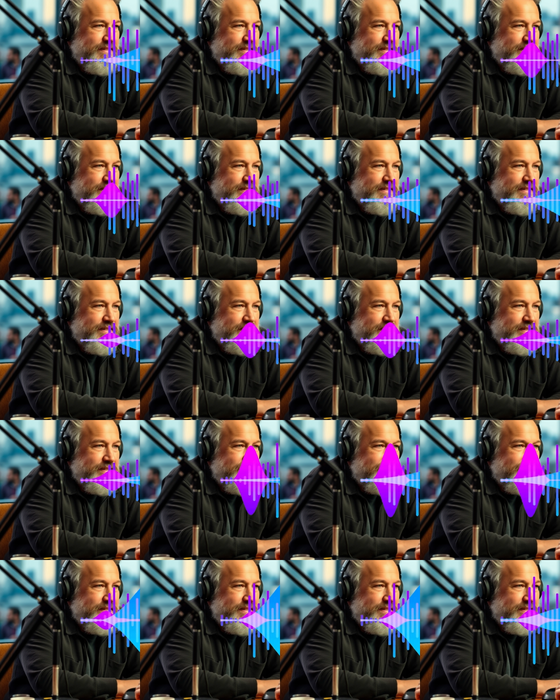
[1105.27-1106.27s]
so
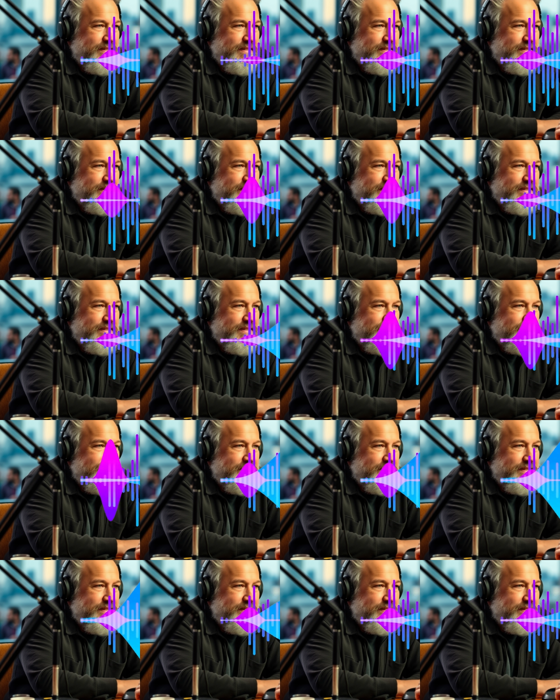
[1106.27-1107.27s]
what does that
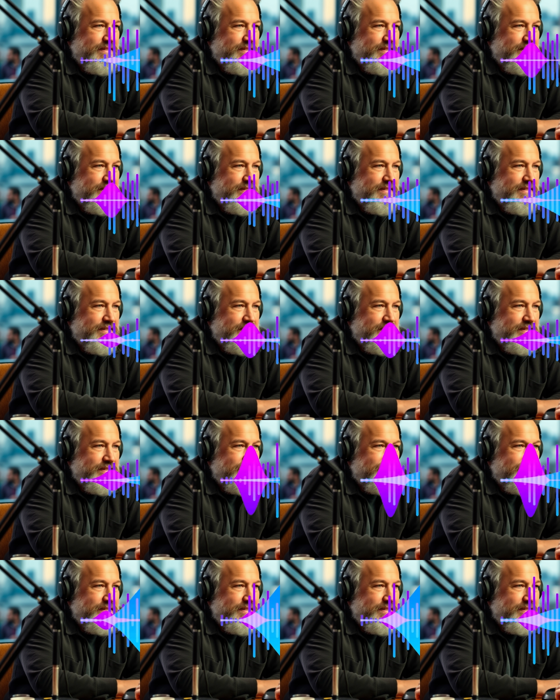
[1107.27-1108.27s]
mean to you? Like
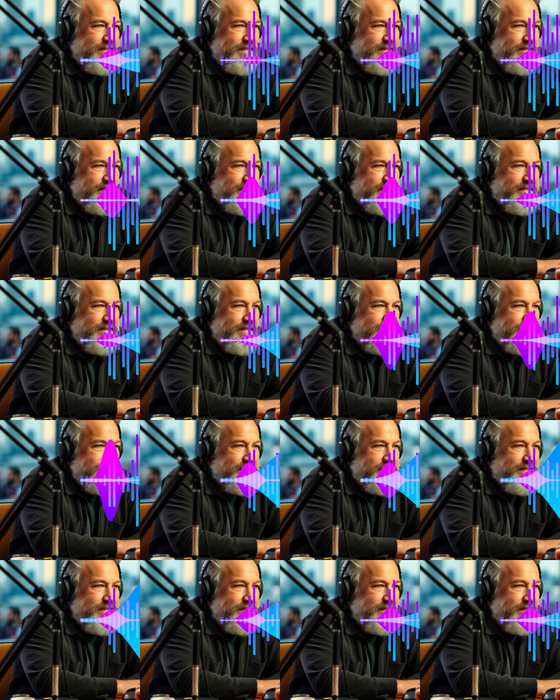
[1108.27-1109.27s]
what are some
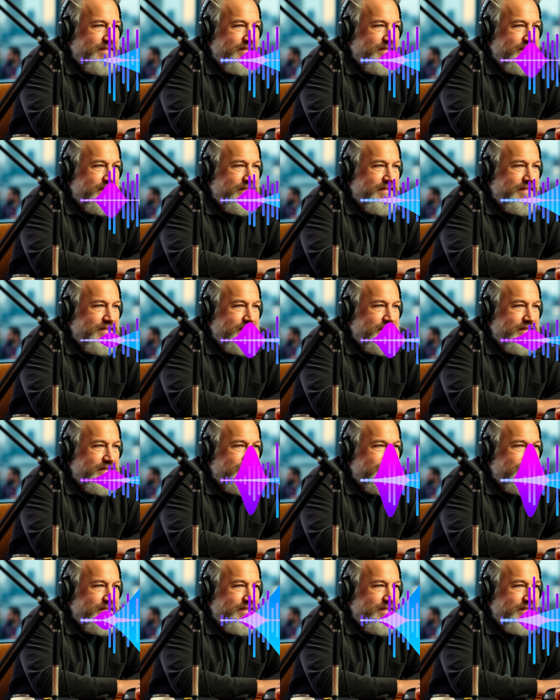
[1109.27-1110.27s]
examples of
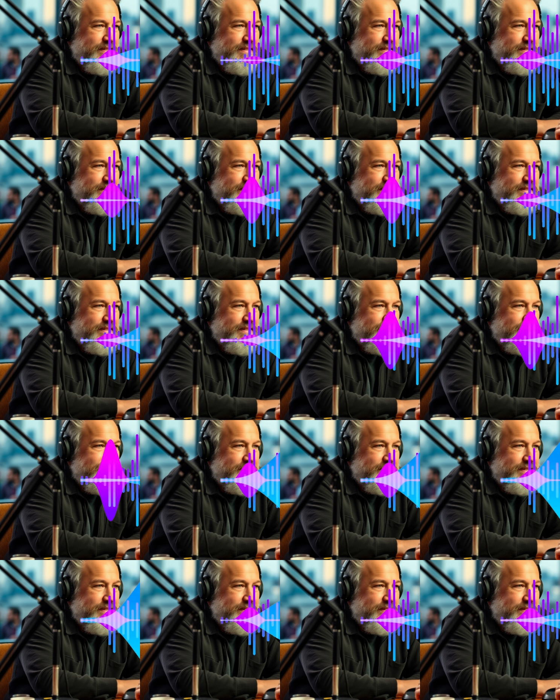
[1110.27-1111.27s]
truth-telling
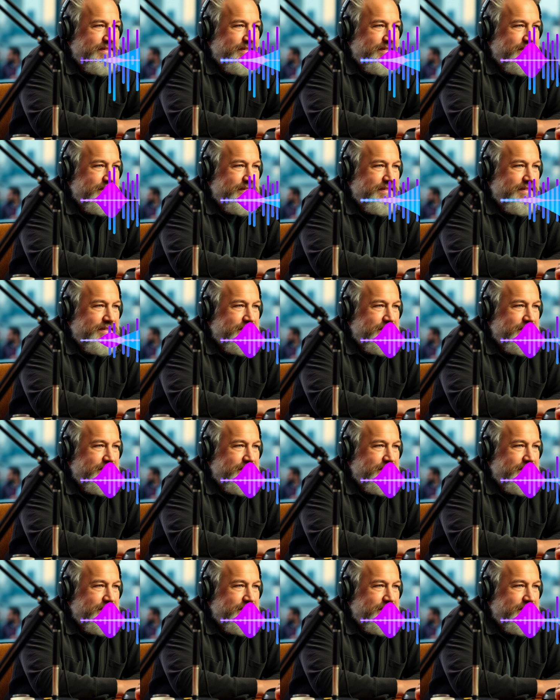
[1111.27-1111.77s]
arenas?